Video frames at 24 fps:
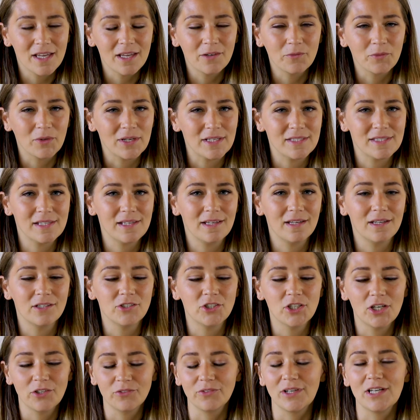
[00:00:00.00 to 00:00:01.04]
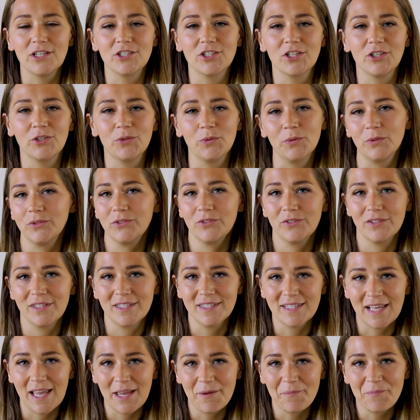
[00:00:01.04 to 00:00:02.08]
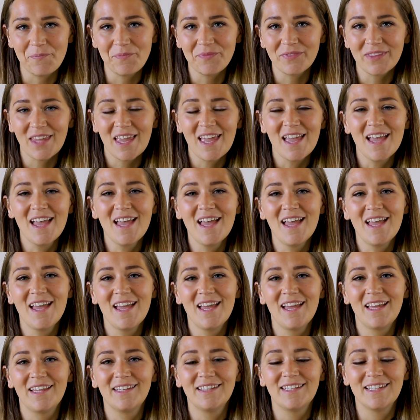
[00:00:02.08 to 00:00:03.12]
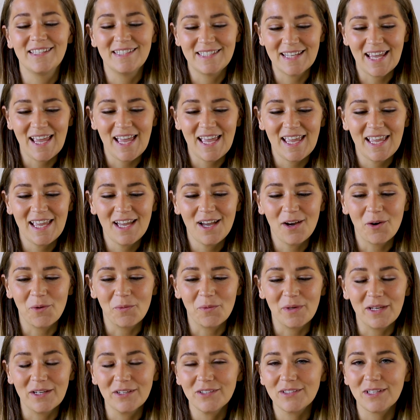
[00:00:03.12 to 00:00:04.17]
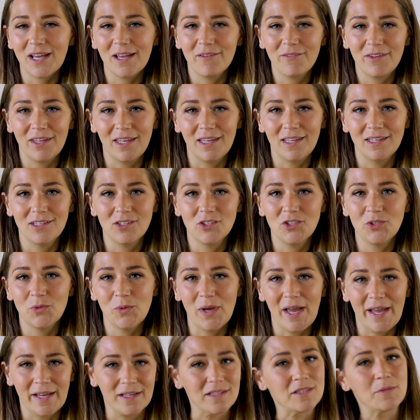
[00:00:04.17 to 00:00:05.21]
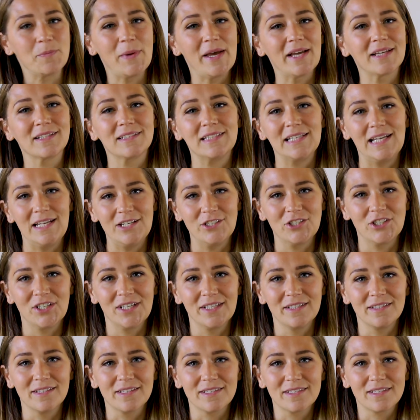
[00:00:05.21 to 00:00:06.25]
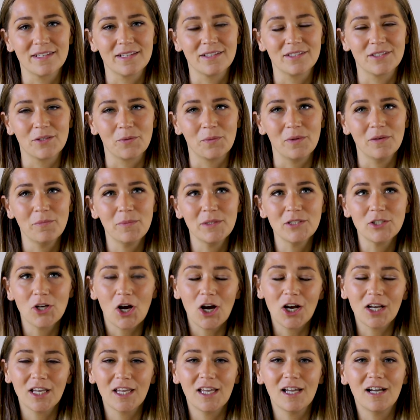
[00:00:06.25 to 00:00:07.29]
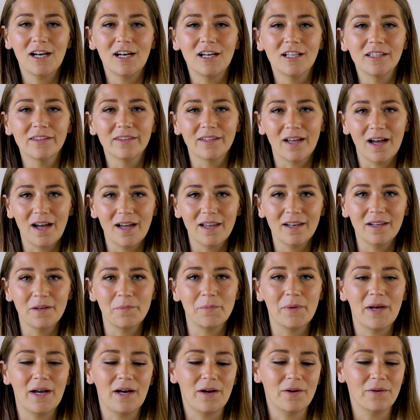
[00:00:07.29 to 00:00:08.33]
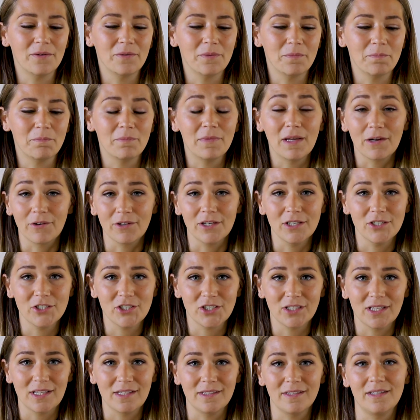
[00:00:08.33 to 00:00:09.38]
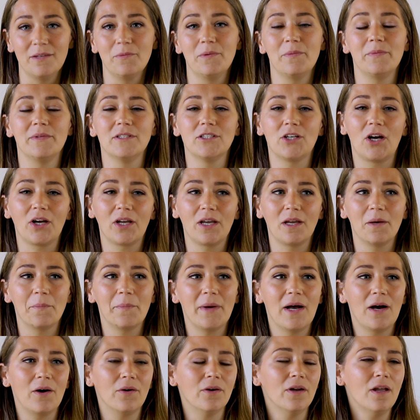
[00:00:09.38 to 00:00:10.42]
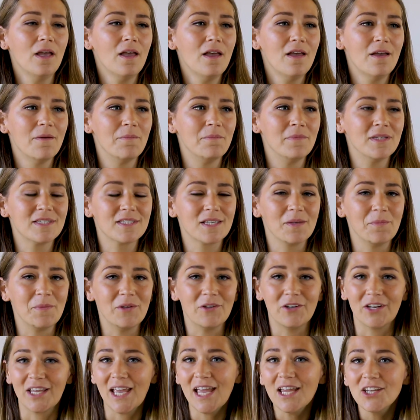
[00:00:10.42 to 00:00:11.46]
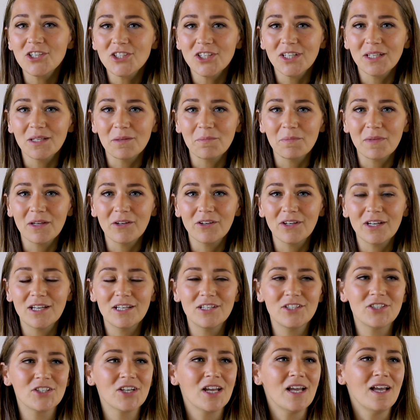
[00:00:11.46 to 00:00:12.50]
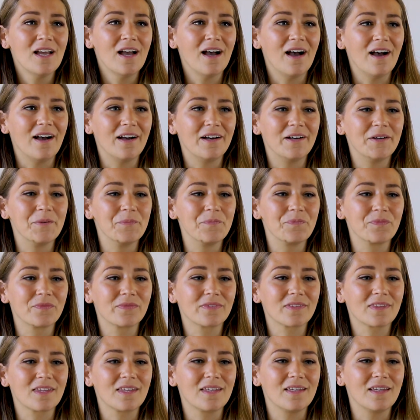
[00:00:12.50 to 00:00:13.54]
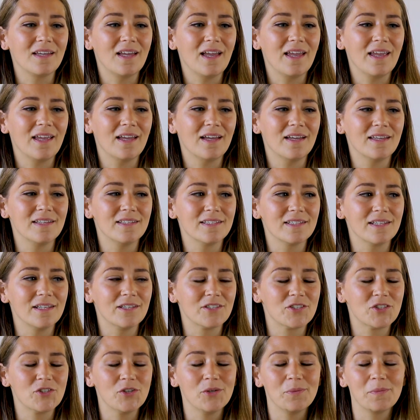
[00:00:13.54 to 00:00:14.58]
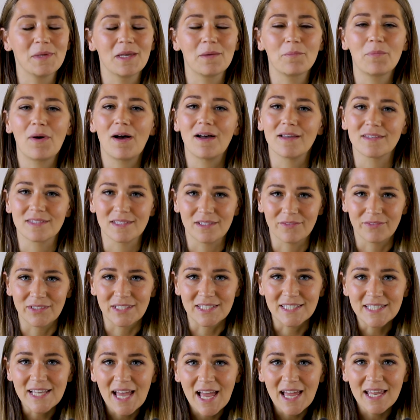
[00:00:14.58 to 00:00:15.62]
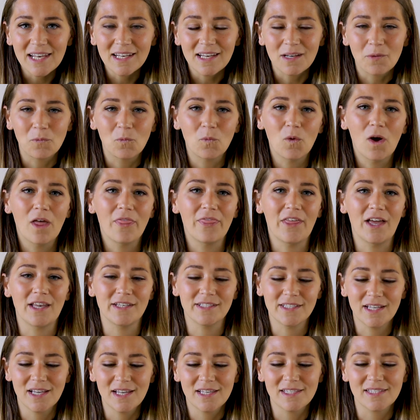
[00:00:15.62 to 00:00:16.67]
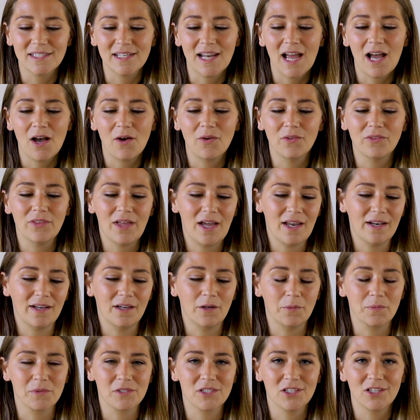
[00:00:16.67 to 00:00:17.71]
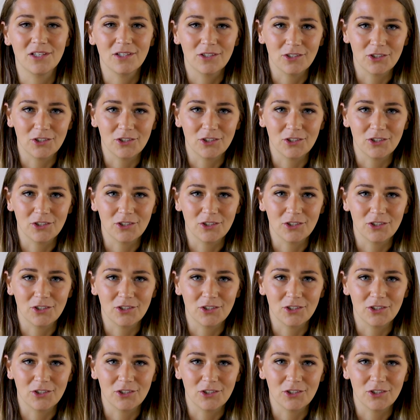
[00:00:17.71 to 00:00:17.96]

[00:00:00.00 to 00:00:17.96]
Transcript: and raising a generation who will do the same. Today, we are diving into expectations. So we've been talking a lot about marriage lately. We've been talking about miscommunication in marriage, and assuming positive intent and what that does and how that helps